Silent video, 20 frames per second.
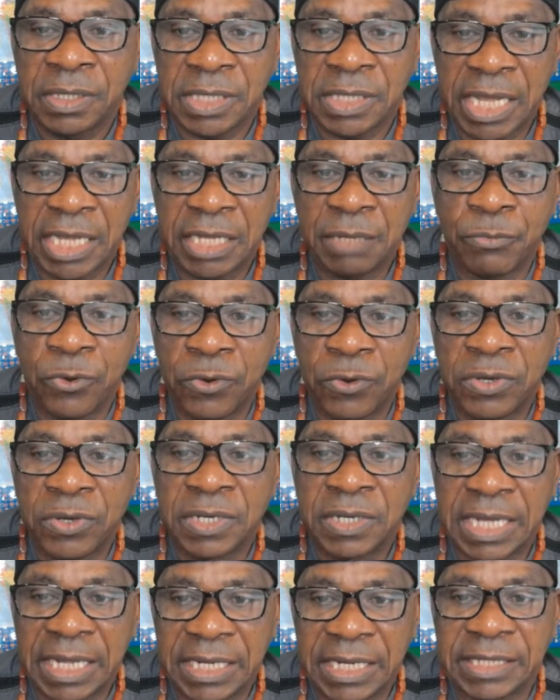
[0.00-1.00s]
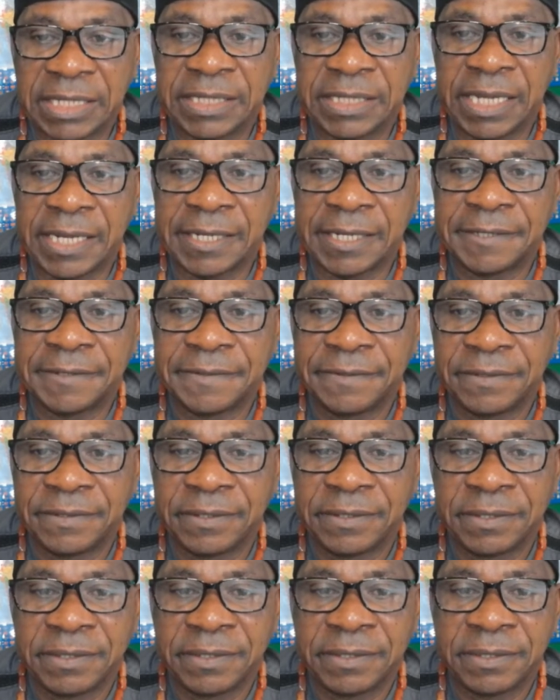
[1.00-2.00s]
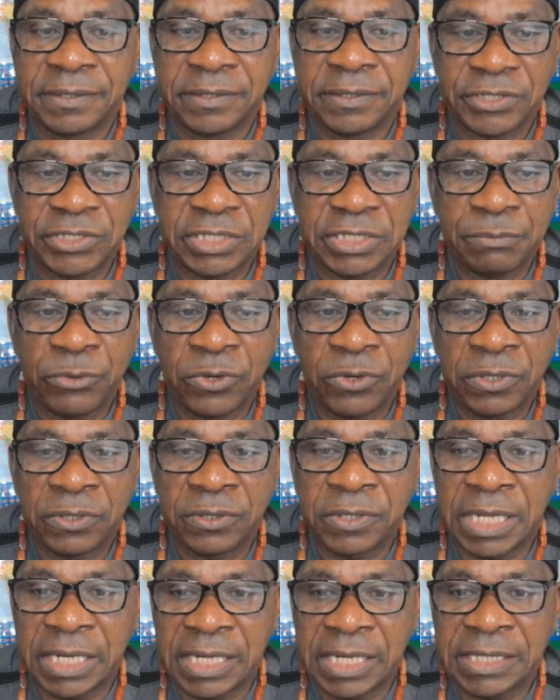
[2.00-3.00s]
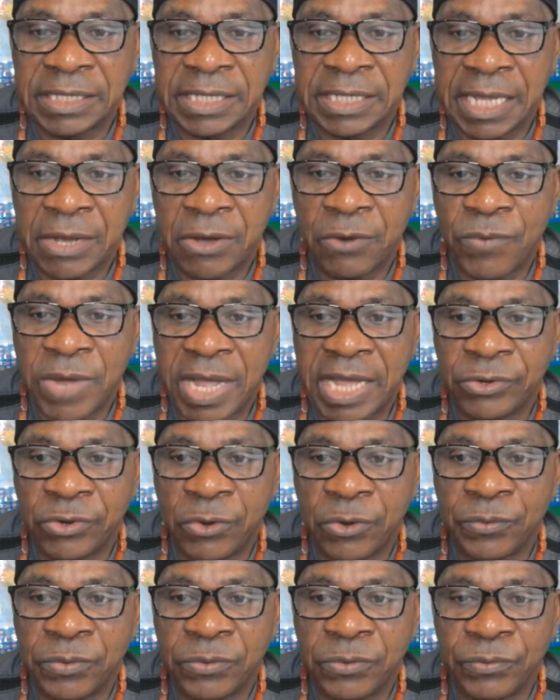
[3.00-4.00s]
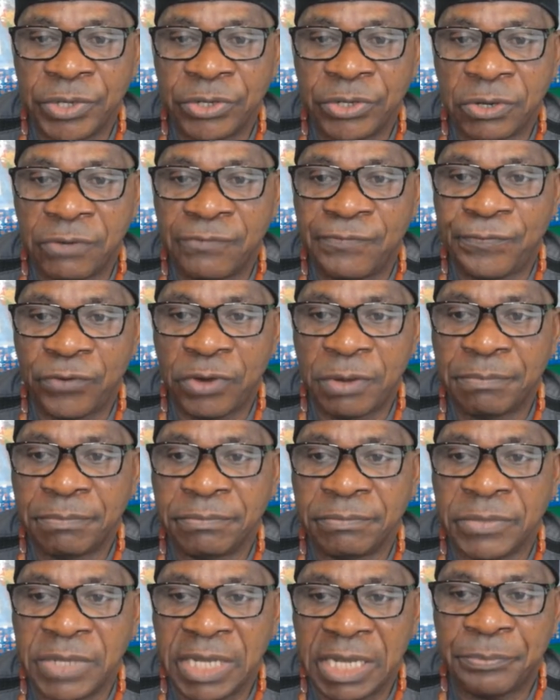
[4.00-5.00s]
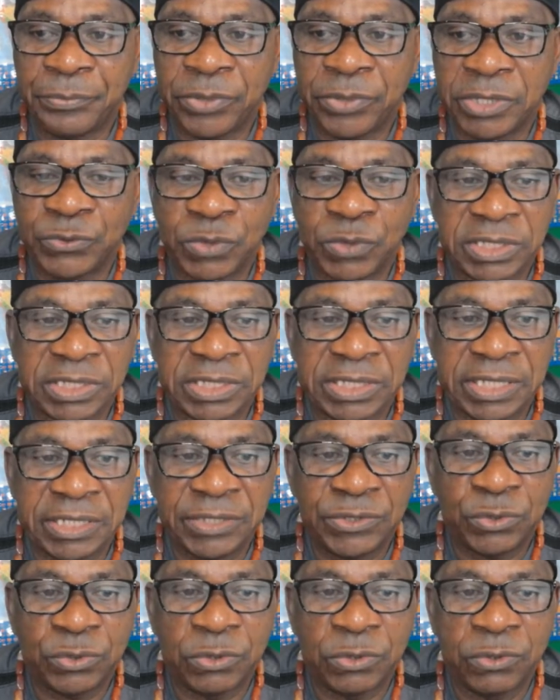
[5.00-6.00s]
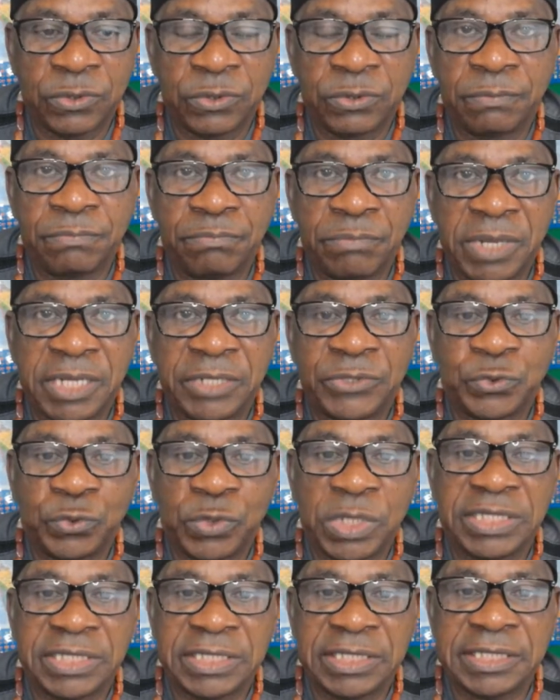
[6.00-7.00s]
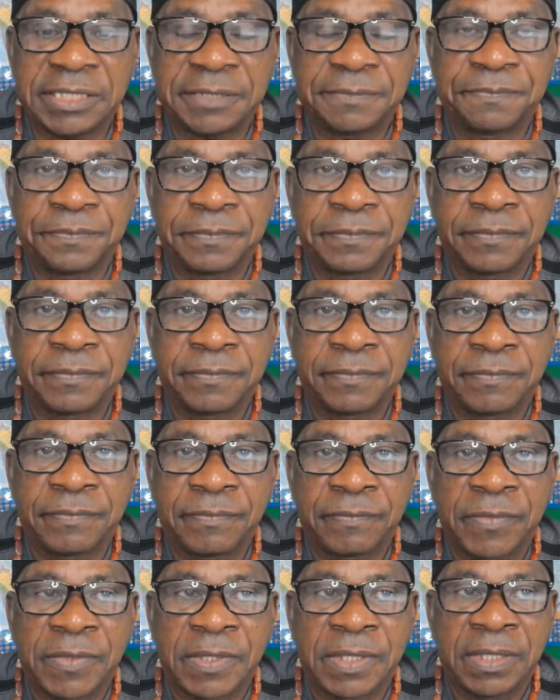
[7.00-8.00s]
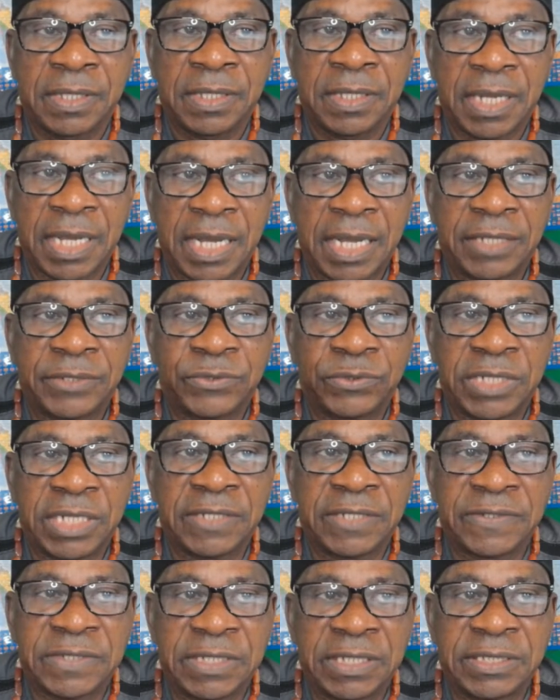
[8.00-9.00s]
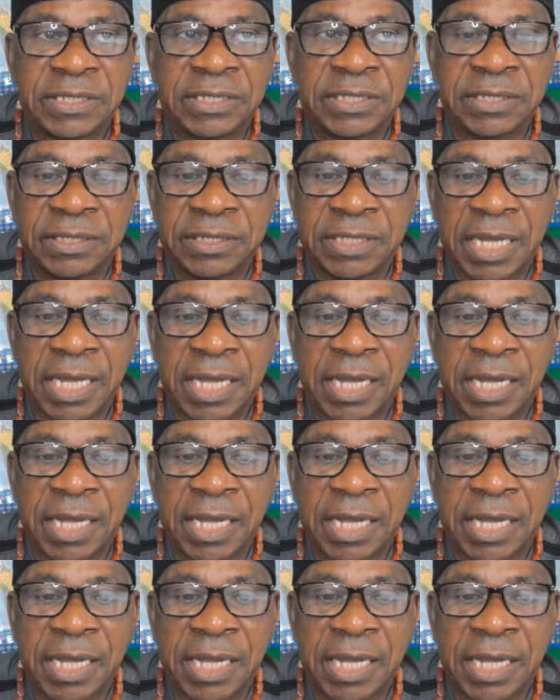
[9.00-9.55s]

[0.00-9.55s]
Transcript: Na Igbo calendar. This Igbo calendar, we run from April 23 to May 20. And today's date